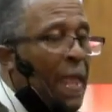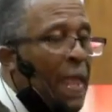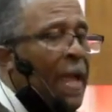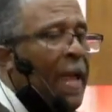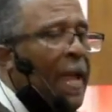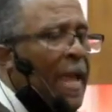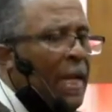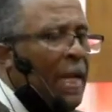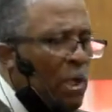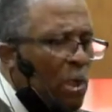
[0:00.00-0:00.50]

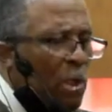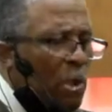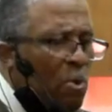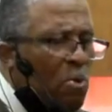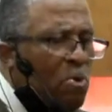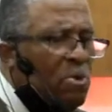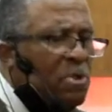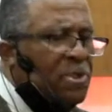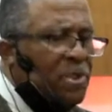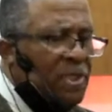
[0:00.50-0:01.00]
and
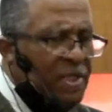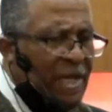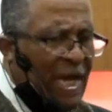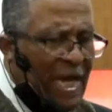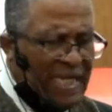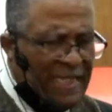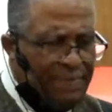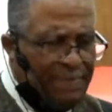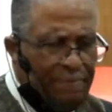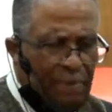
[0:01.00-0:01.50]
Luke's
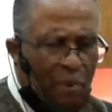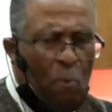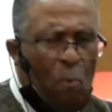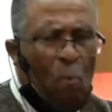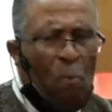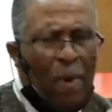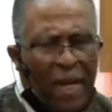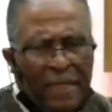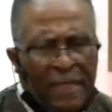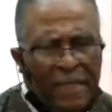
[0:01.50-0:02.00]
gospel,
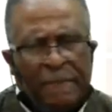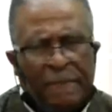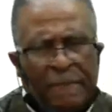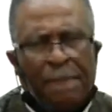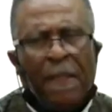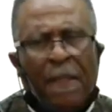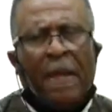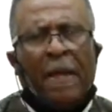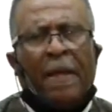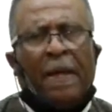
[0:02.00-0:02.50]
when uh,